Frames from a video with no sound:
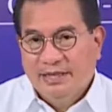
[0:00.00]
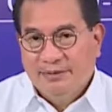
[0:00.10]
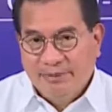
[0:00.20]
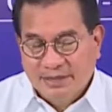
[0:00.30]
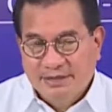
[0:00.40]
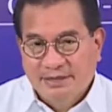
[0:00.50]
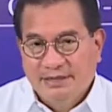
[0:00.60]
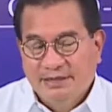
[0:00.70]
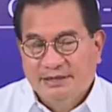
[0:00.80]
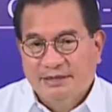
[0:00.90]
in big
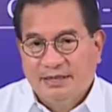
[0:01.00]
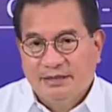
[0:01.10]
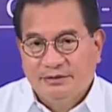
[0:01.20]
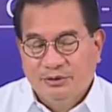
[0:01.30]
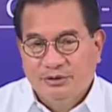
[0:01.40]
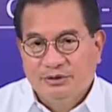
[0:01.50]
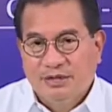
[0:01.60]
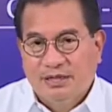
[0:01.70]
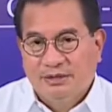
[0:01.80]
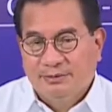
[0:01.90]
cities, and
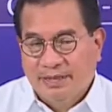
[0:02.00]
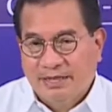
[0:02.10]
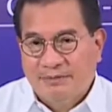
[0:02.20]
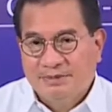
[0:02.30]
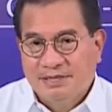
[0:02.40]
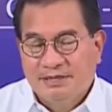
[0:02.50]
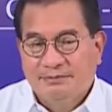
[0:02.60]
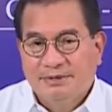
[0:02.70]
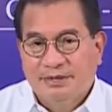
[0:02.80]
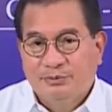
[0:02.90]
those are the backup
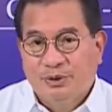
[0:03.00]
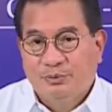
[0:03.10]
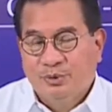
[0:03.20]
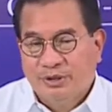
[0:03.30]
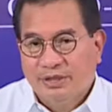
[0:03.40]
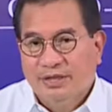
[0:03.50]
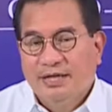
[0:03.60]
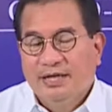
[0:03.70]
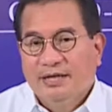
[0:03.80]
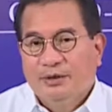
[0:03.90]
system that will work
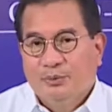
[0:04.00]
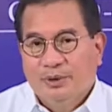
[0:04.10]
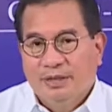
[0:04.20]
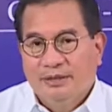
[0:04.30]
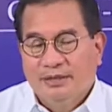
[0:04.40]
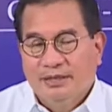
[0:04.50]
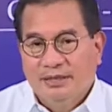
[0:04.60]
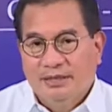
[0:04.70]
when